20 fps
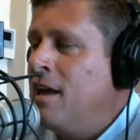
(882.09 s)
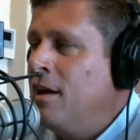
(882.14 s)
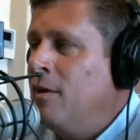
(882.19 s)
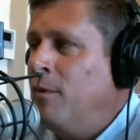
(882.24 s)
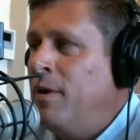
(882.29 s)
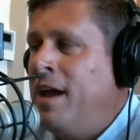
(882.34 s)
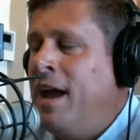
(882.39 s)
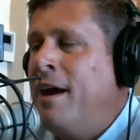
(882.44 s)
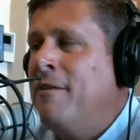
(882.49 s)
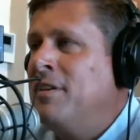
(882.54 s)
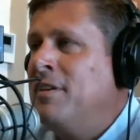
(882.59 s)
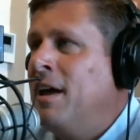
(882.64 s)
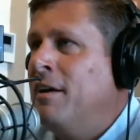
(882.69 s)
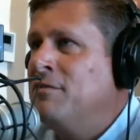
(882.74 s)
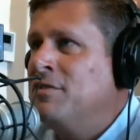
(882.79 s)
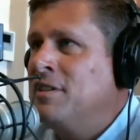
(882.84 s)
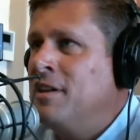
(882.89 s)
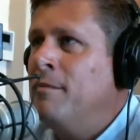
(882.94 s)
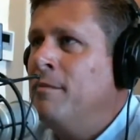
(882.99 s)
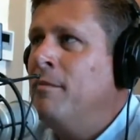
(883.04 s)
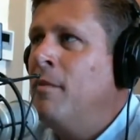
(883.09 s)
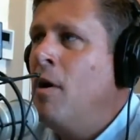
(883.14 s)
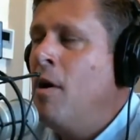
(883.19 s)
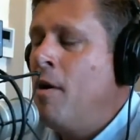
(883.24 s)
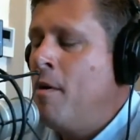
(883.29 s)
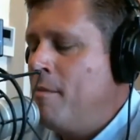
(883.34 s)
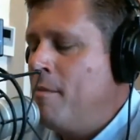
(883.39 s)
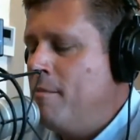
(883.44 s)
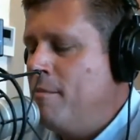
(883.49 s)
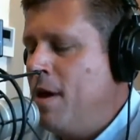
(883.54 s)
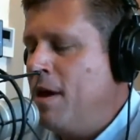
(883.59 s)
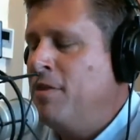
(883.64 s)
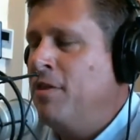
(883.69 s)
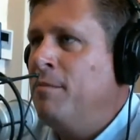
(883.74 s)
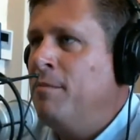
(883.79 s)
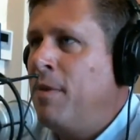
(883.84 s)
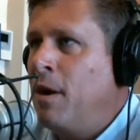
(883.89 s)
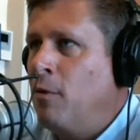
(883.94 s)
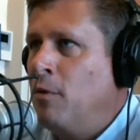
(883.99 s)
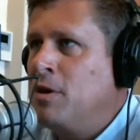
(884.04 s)
We have to have some
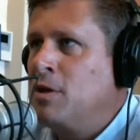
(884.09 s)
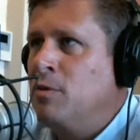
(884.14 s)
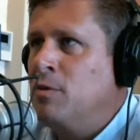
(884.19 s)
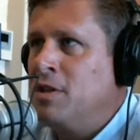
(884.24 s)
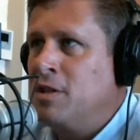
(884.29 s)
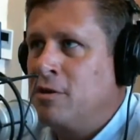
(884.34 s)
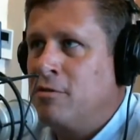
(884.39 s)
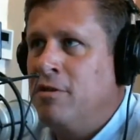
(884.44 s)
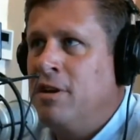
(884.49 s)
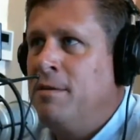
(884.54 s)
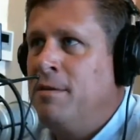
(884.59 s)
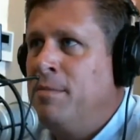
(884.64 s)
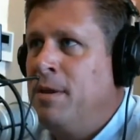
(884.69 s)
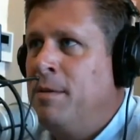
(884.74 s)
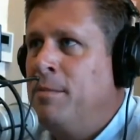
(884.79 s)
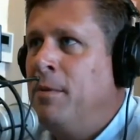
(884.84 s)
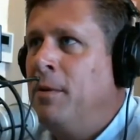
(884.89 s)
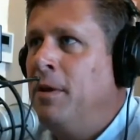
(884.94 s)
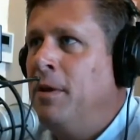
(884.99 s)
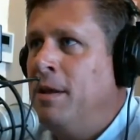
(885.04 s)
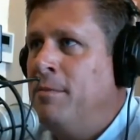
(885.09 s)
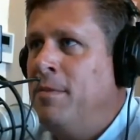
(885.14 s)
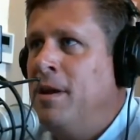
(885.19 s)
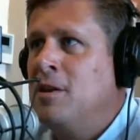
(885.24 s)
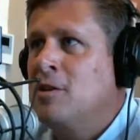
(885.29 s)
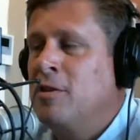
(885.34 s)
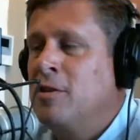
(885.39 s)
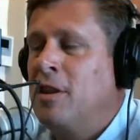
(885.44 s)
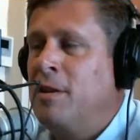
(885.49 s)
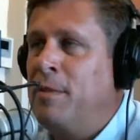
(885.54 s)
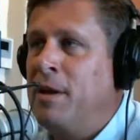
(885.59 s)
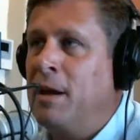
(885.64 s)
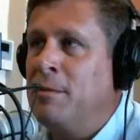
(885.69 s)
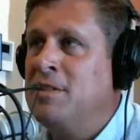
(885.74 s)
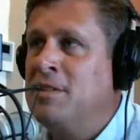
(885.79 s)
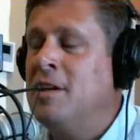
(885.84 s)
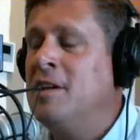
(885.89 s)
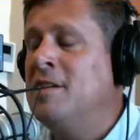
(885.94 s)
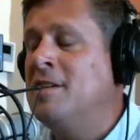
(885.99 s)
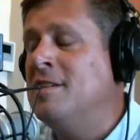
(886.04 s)
method by which we screen people and make sure they become
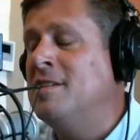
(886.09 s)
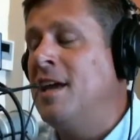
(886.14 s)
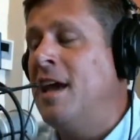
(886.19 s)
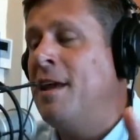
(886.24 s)
citizens.